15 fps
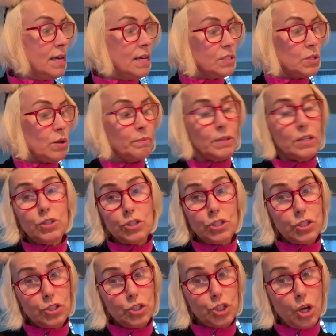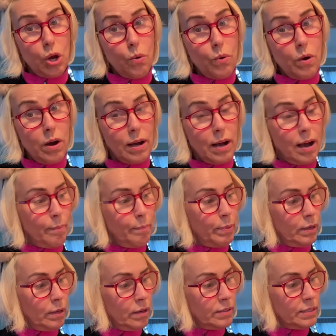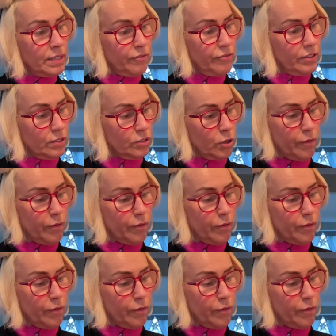So I'm gonna just show a couple of different